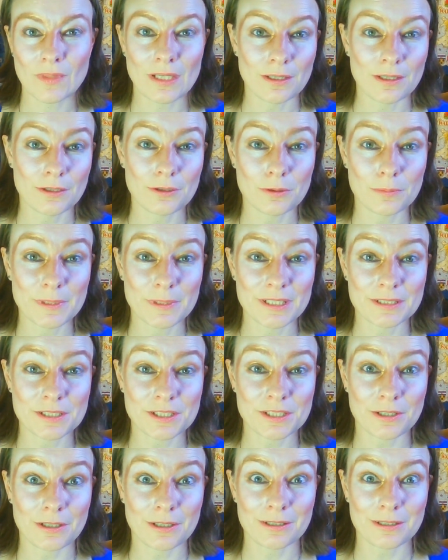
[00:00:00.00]
No big
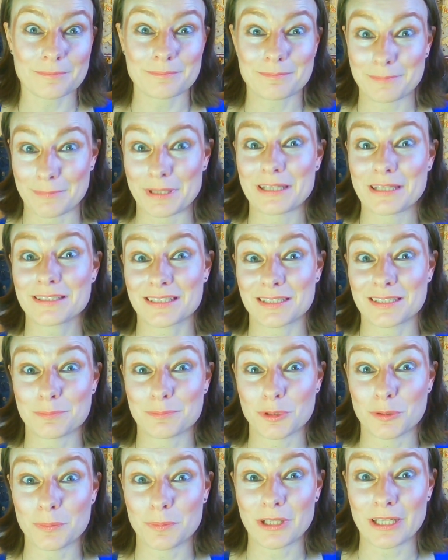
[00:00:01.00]
shock, this
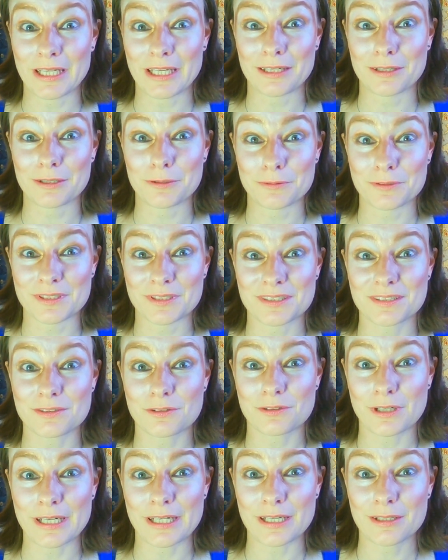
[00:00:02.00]
simple plan goes
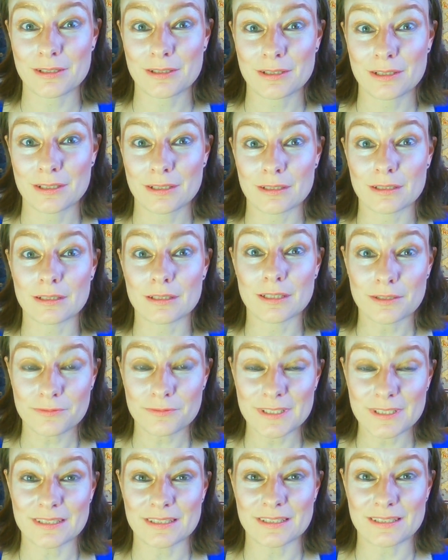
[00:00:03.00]
astray.
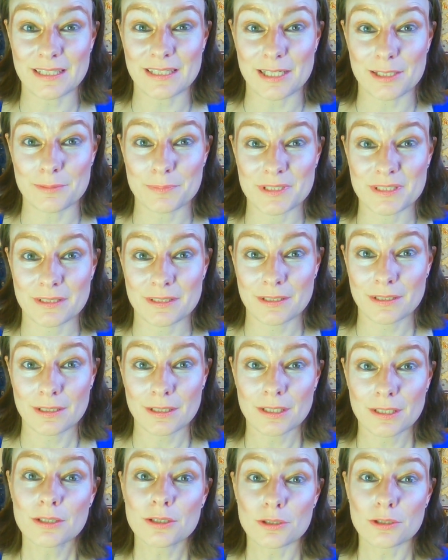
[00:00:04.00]
Guffys escapes.
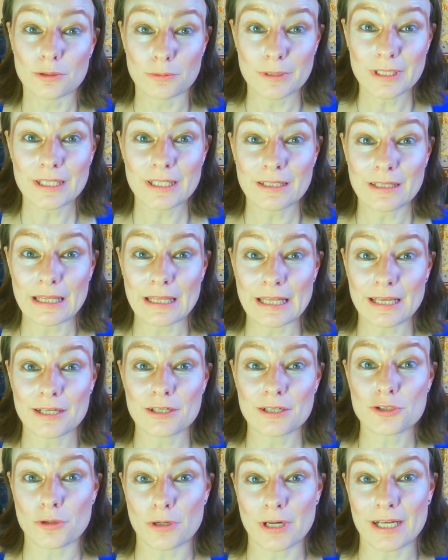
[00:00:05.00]
Gwydion
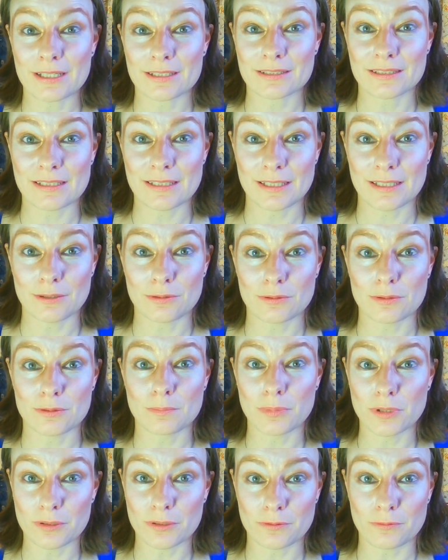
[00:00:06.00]
then tracks down
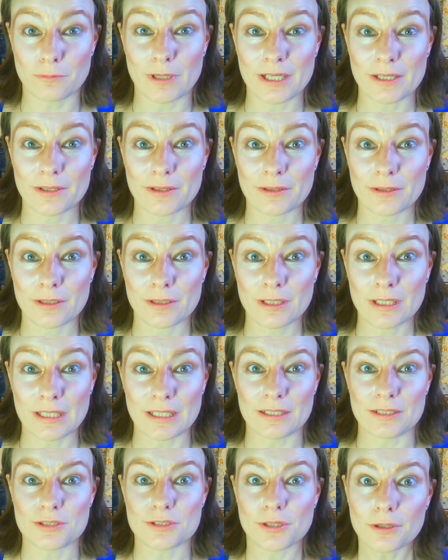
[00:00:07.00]
Blodeuwedd
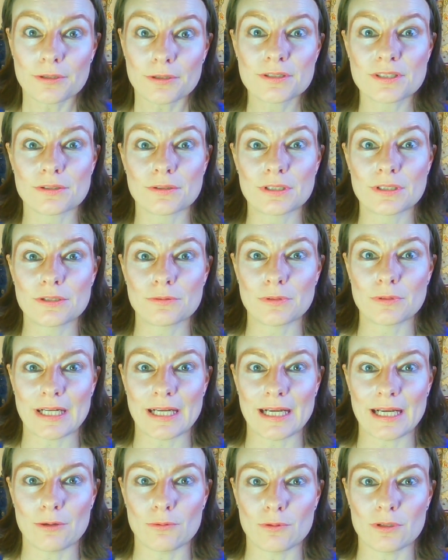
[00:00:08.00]
and turns her into an
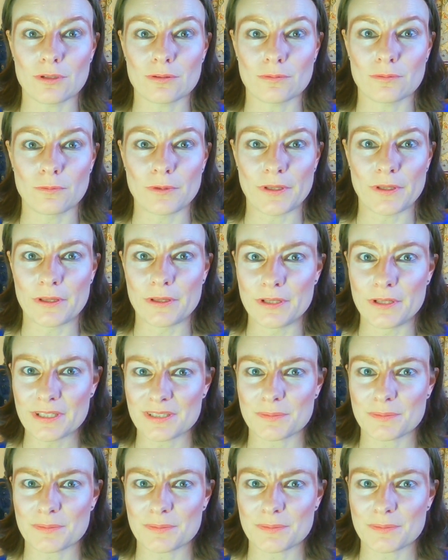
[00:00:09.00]
owl with this